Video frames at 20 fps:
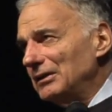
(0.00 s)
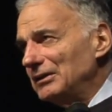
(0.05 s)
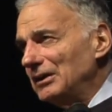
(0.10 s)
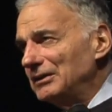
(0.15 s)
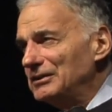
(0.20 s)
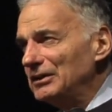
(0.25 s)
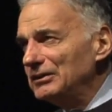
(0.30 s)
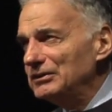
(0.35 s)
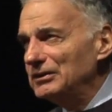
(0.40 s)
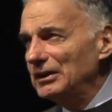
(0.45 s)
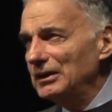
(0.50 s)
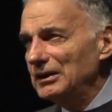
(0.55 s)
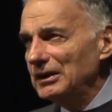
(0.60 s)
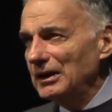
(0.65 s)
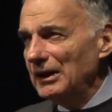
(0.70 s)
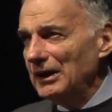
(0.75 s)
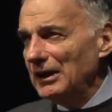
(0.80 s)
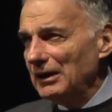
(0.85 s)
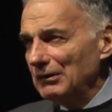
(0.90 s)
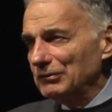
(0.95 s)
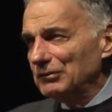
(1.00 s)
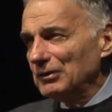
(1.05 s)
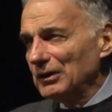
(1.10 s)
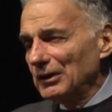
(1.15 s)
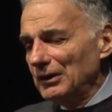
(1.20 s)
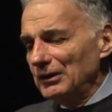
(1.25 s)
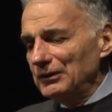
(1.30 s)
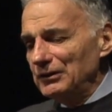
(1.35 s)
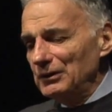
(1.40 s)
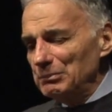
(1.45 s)
They just didn't
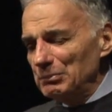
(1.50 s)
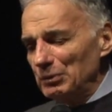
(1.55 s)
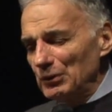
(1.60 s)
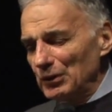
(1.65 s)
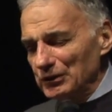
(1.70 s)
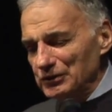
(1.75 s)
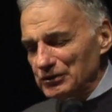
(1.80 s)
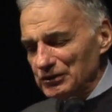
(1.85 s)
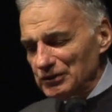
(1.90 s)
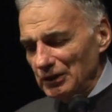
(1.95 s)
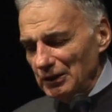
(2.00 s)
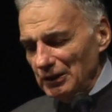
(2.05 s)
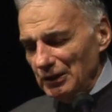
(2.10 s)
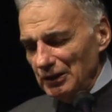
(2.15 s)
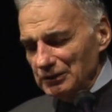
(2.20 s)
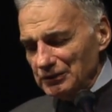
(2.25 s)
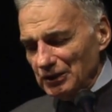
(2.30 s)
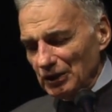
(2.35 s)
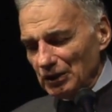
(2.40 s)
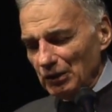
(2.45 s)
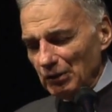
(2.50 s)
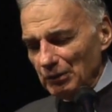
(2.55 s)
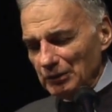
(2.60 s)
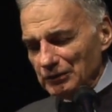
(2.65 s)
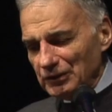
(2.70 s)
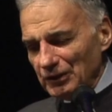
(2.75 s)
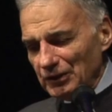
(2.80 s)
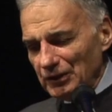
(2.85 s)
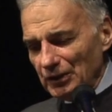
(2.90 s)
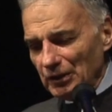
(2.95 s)
have the push to go
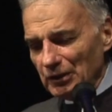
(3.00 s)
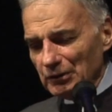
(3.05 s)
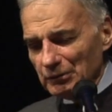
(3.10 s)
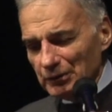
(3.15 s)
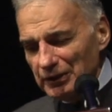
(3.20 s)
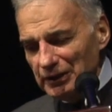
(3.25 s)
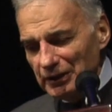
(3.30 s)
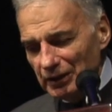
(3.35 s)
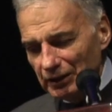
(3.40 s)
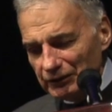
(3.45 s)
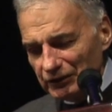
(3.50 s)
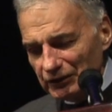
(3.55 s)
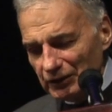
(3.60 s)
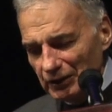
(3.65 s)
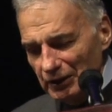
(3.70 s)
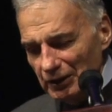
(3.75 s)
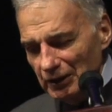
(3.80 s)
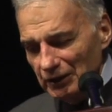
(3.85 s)
into their arenas.